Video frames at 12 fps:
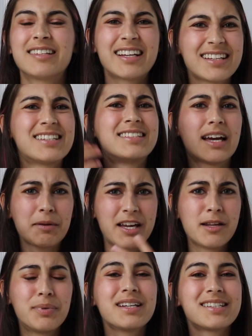It's like it
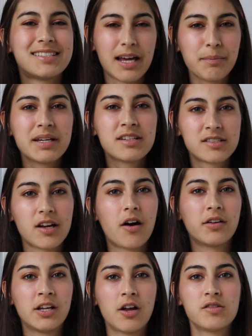could be a stepping
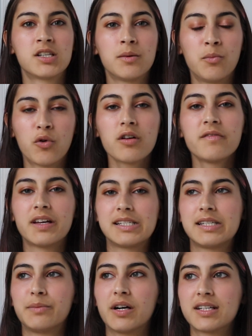stone, you know, to more
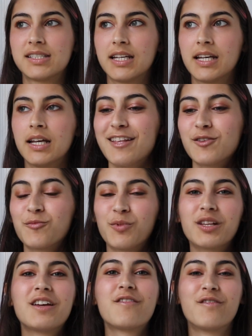fantasy books, and it's
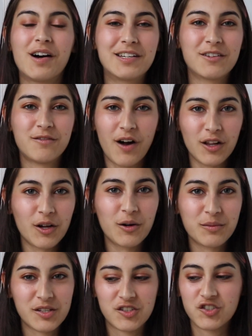really fun to
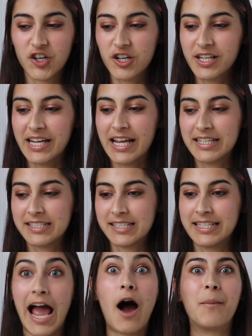follow this journey and to
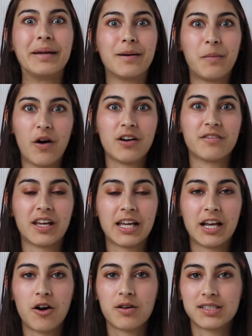now be a part of it,
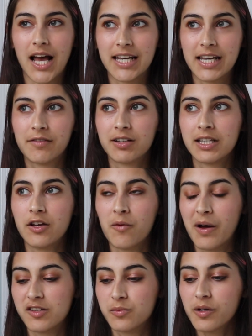you know, because I didn't really know
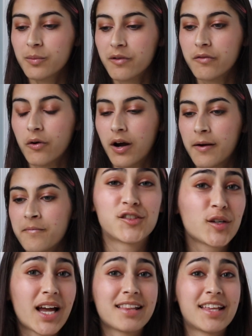about this book before.
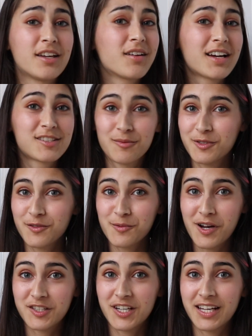So yeah, thank you guys so much for
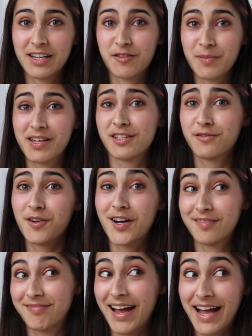watching, and if you made it this
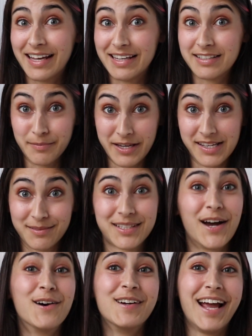far, that is amazing.
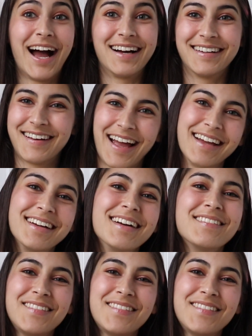So yeah, okay.